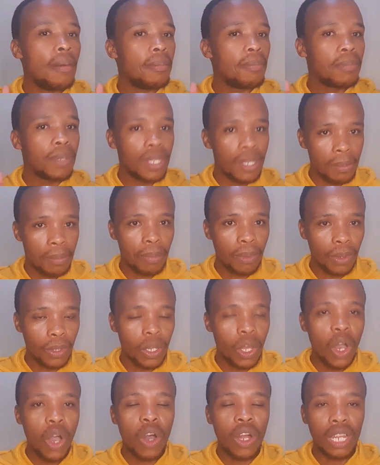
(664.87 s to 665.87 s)

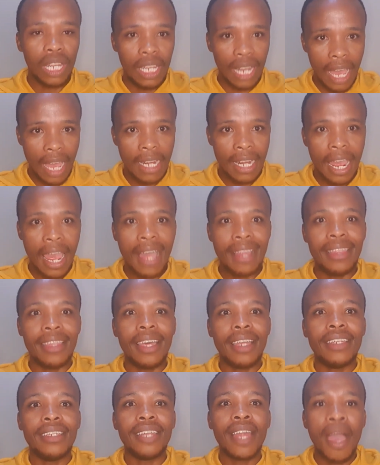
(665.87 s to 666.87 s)
people online and
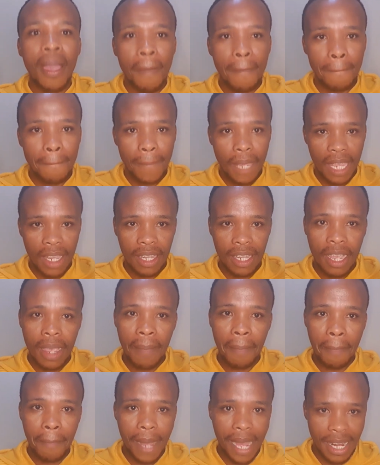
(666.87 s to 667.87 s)
then make
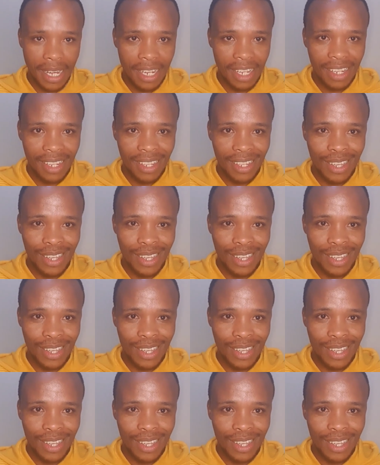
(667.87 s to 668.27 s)
money.